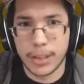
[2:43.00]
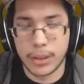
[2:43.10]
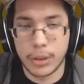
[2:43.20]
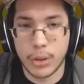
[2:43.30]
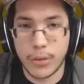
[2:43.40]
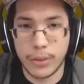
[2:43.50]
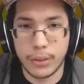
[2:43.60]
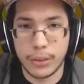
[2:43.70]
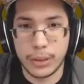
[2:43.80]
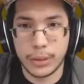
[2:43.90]
hopefully
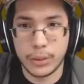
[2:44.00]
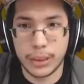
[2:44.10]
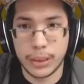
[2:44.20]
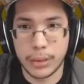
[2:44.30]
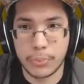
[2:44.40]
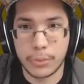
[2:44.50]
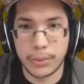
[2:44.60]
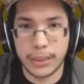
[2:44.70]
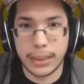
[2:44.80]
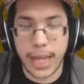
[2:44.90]
we do end up
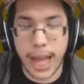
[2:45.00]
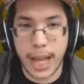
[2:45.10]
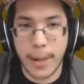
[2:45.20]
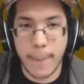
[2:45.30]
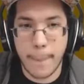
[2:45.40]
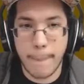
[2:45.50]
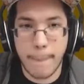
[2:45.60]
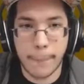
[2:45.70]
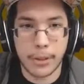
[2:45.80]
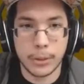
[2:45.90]
doing that
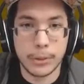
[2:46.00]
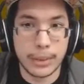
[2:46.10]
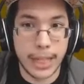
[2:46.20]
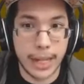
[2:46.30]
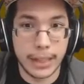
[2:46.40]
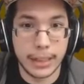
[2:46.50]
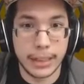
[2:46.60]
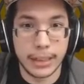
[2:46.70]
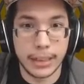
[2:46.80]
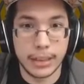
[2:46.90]
today,
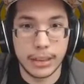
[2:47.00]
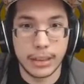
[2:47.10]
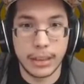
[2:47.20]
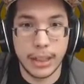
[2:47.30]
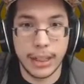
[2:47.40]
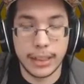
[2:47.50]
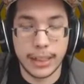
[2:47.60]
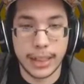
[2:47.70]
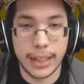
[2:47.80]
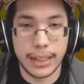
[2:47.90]
and then
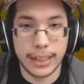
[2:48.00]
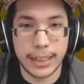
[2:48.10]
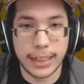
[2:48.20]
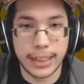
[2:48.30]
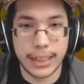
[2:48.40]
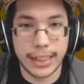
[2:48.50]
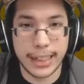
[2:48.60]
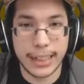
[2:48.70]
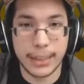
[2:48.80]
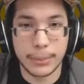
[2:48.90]
like kind of like
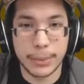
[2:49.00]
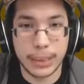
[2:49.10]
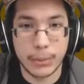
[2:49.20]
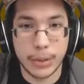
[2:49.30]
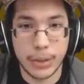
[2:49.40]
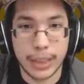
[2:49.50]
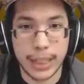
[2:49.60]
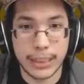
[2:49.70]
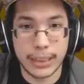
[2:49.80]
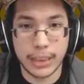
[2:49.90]
end up seeing where that
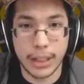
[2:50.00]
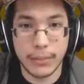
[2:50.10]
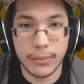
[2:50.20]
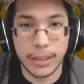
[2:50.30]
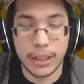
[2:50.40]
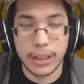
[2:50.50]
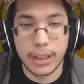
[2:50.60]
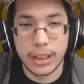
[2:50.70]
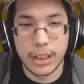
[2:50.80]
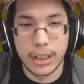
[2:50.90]
leads off.
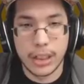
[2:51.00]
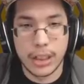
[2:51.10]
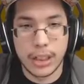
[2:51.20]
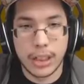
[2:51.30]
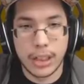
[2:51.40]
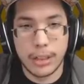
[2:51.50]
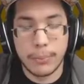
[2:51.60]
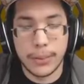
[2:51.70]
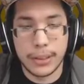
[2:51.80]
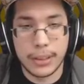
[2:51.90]
But